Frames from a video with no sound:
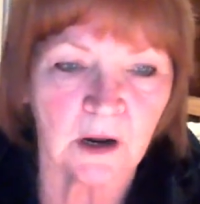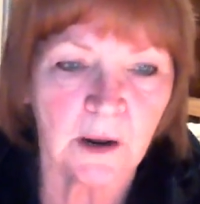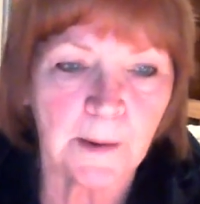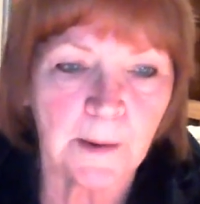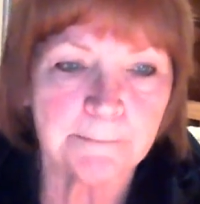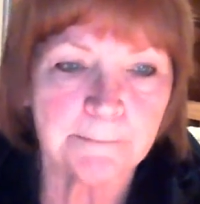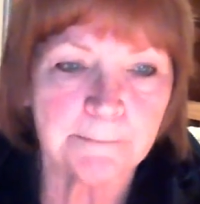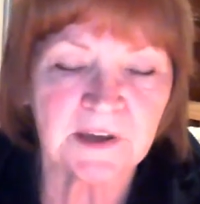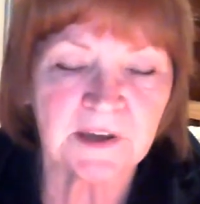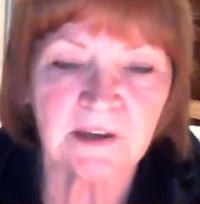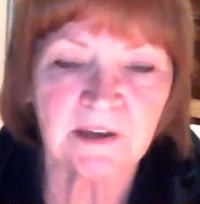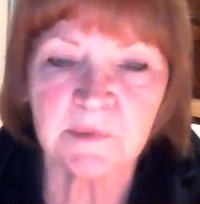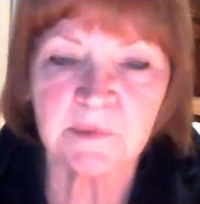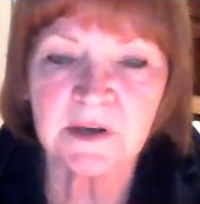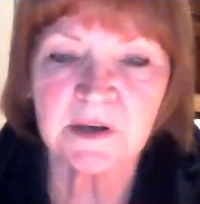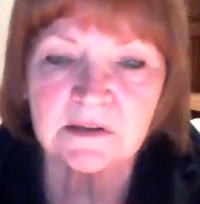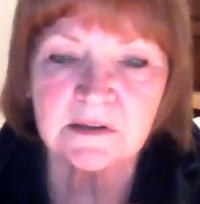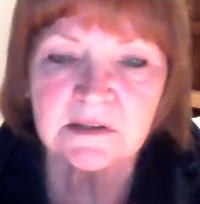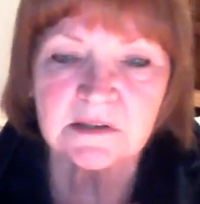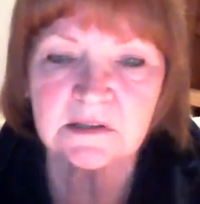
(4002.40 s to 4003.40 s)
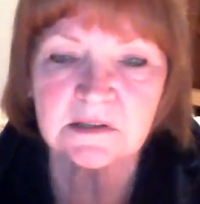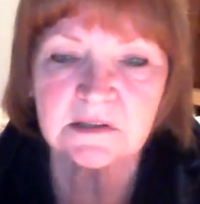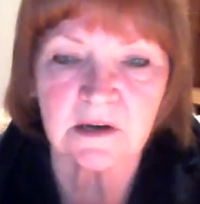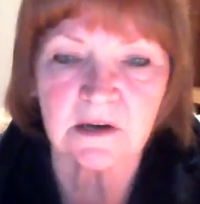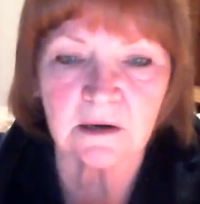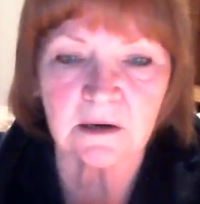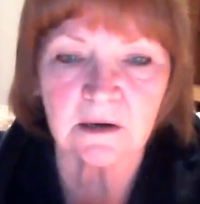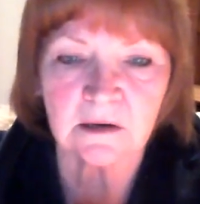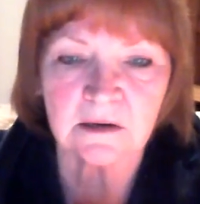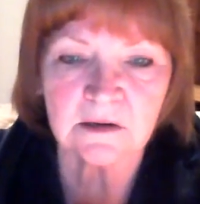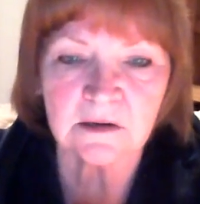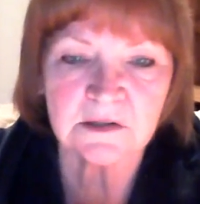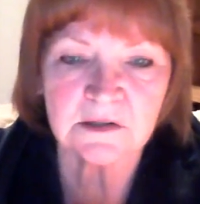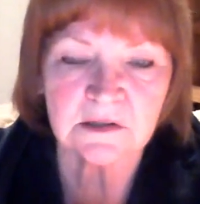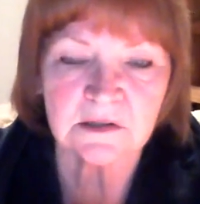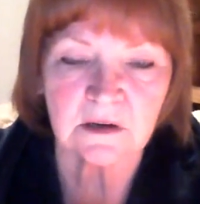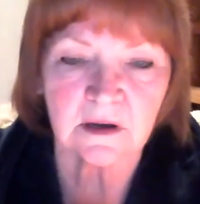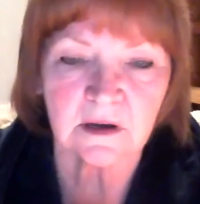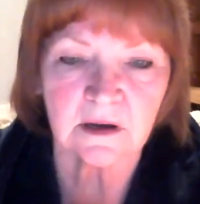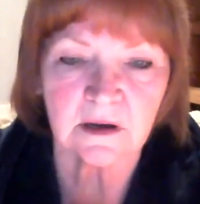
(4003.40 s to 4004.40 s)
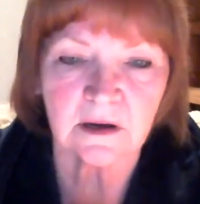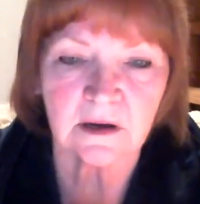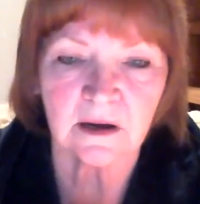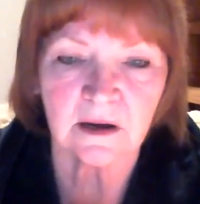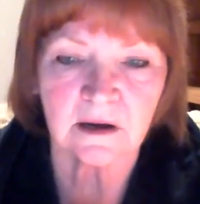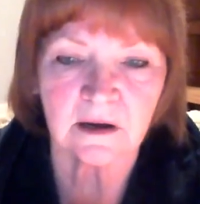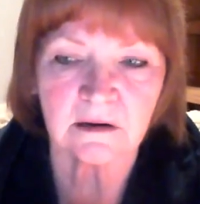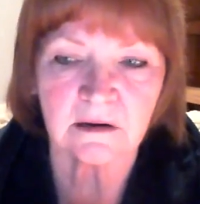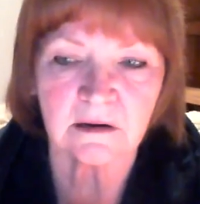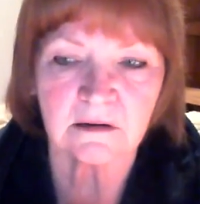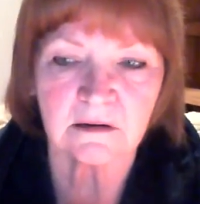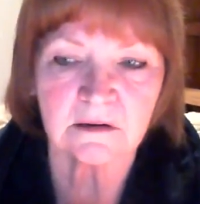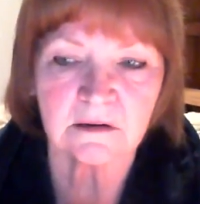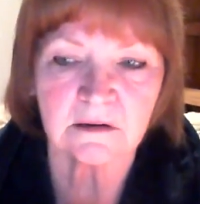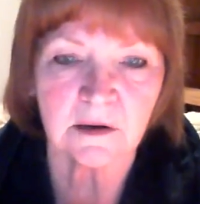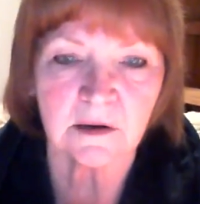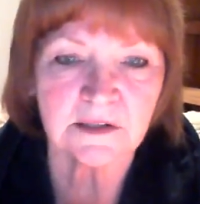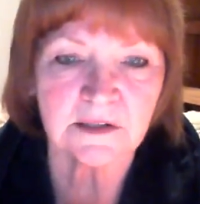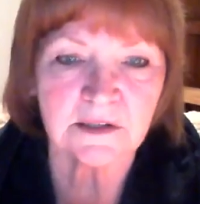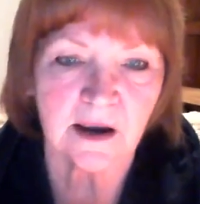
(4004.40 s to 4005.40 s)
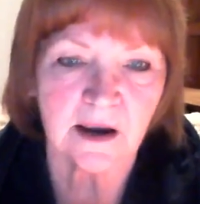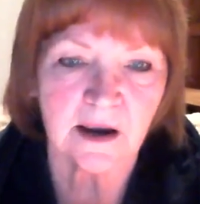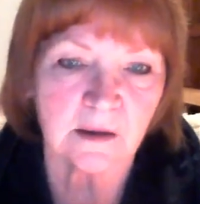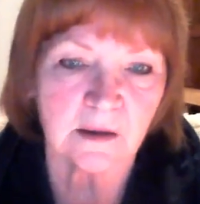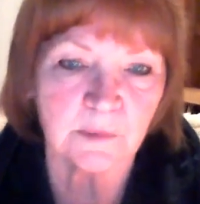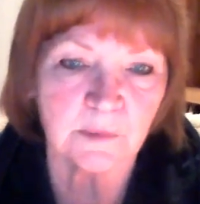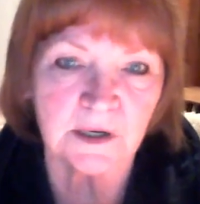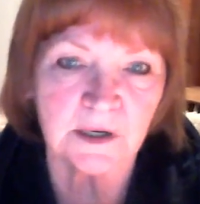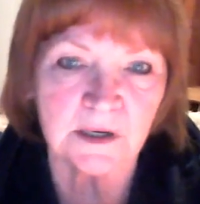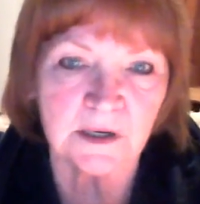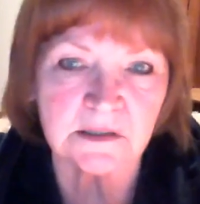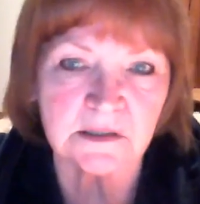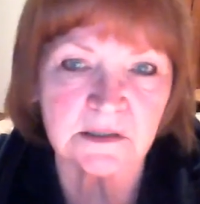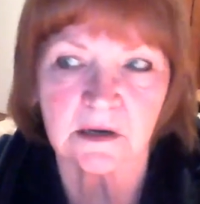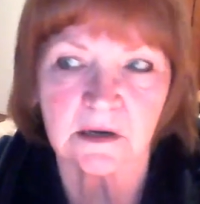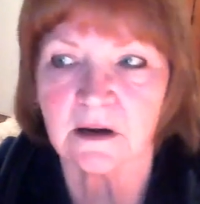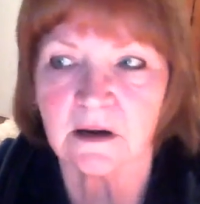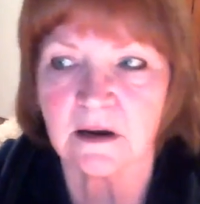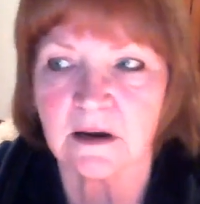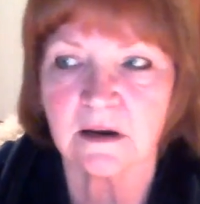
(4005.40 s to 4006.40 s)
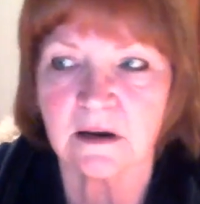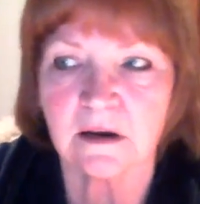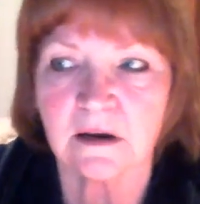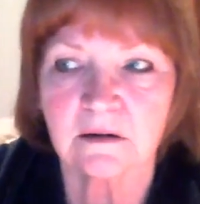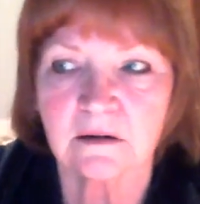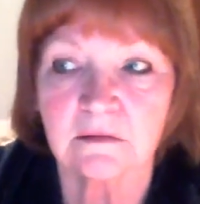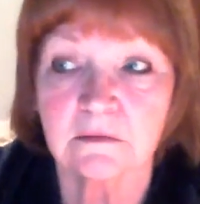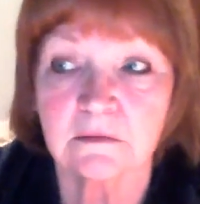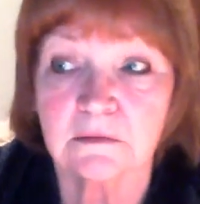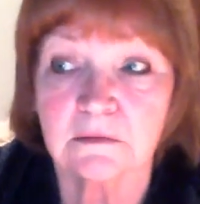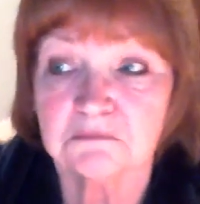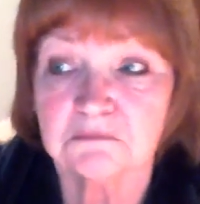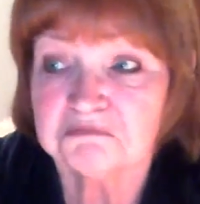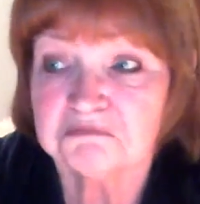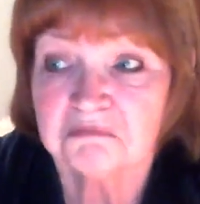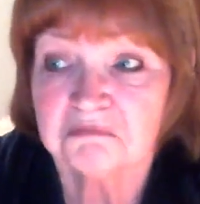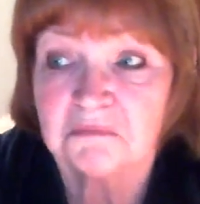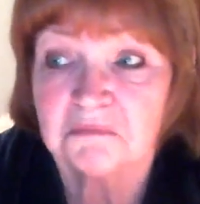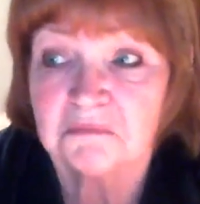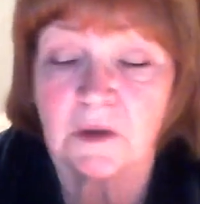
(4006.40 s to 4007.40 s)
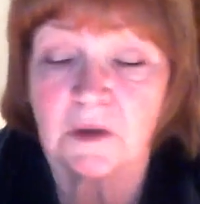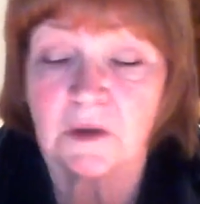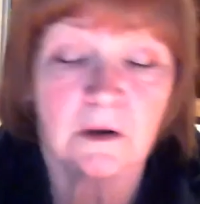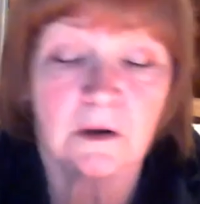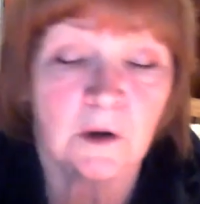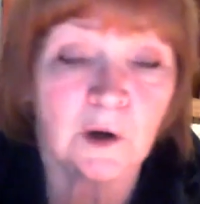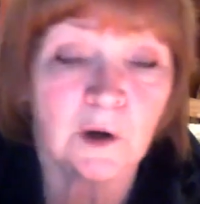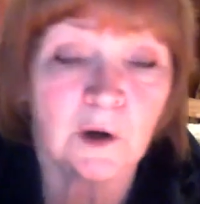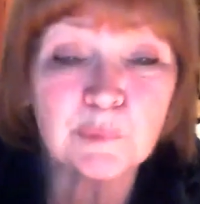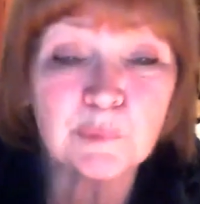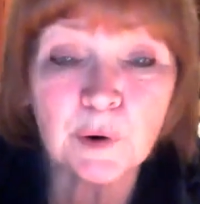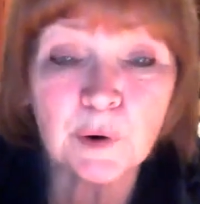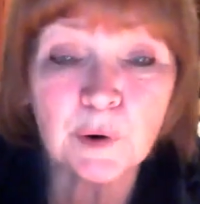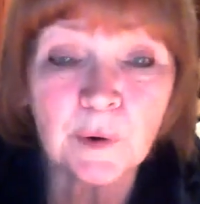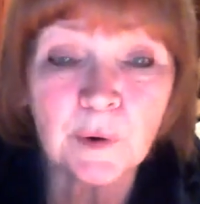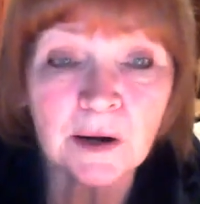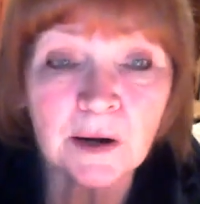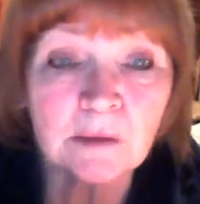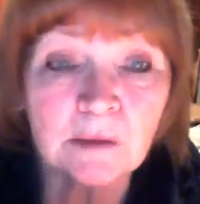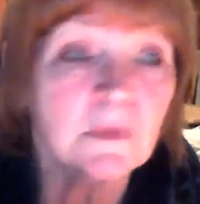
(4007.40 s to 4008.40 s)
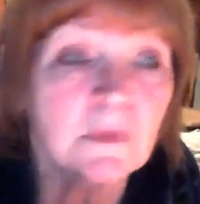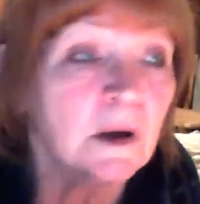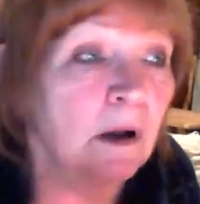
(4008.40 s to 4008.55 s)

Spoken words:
But give me a stylus and a tablet and an art program,